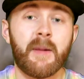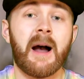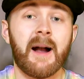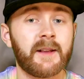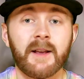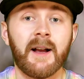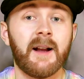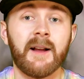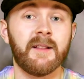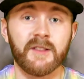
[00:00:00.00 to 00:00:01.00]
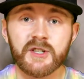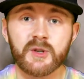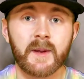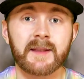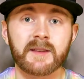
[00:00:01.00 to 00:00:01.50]
At least
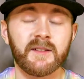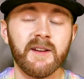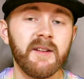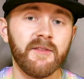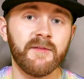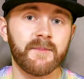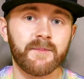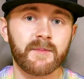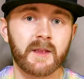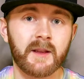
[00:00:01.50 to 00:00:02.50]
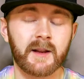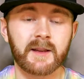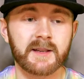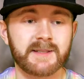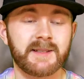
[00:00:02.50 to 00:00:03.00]
you get to live. I
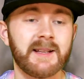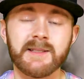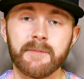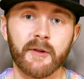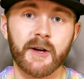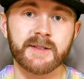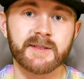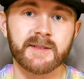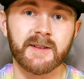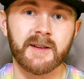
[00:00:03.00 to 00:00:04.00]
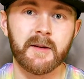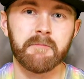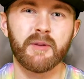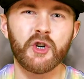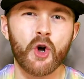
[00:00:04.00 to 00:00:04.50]
guess that's a plus.
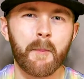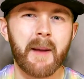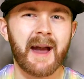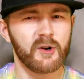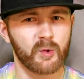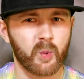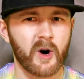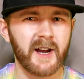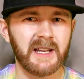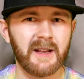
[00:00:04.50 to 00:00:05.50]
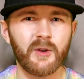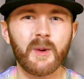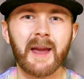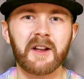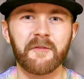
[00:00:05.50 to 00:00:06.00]
But no matter what, if you
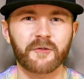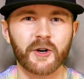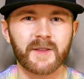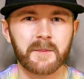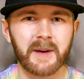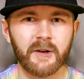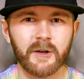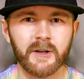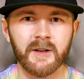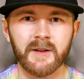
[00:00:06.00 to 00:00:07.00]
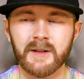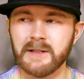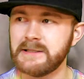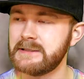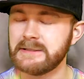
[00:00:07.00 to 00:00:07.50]
get confronted by her,
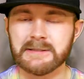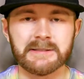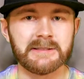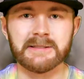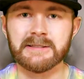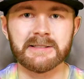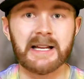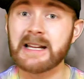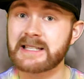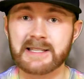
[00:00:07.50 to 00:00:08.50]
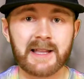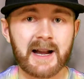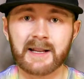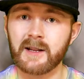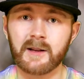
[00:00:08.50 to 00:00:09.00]
it's
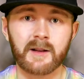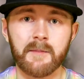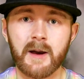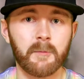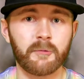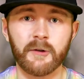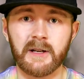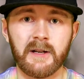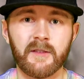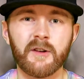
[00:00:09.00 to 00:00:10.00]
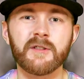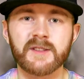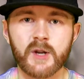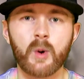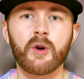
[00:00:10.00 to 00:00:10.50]
not gonna come out pretty. There is
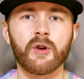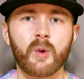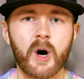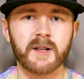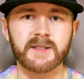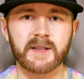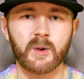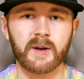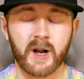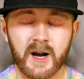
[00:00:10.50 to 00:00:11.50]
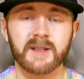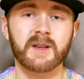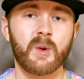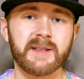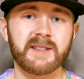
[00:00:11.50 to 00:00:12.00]
no good
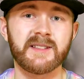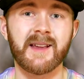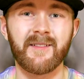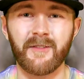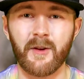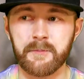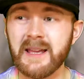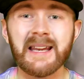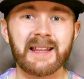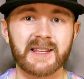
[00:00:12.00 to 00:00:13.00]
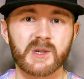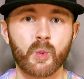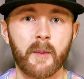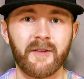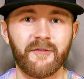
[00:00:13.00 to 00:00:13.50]
consequences of meeting this
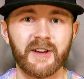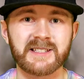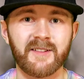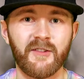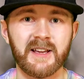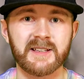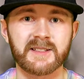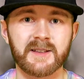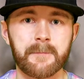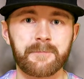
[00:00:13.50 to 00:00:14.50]
woman face to face.